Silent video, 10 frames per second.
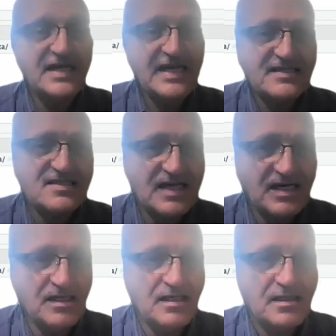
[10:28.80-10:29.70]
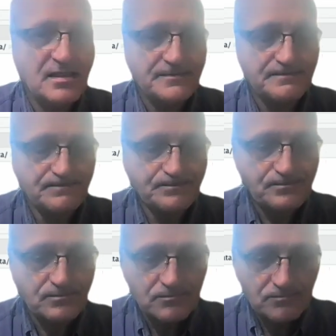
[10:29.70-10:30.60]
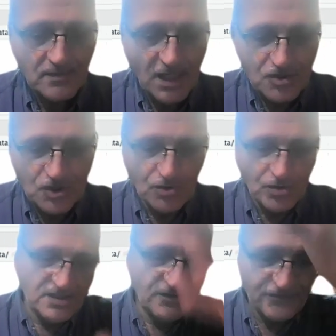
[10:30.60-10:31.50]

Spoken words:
the next line. So in the